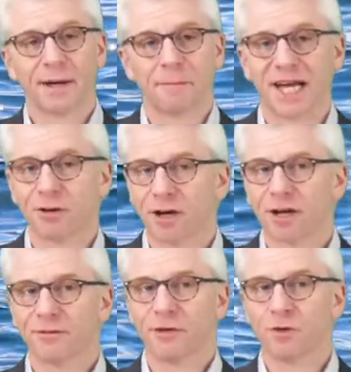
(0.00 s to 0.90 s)
but here are
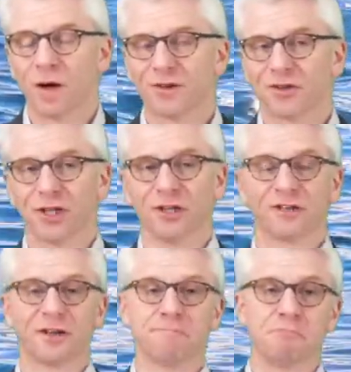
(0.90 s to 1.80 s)
a few
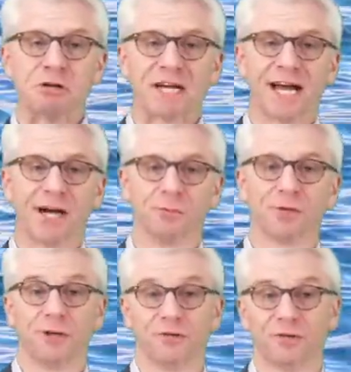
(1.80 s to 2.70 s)
questions that might
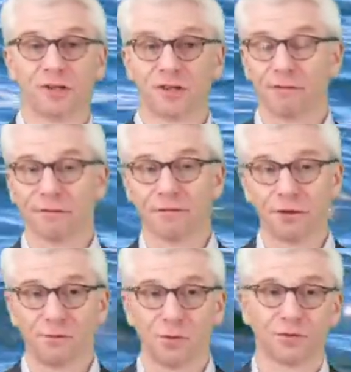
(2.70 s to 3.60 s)
help you to discover a
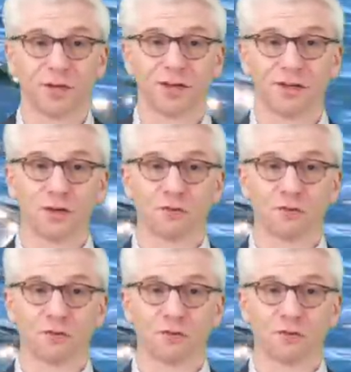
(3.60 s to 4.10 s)
few more things in your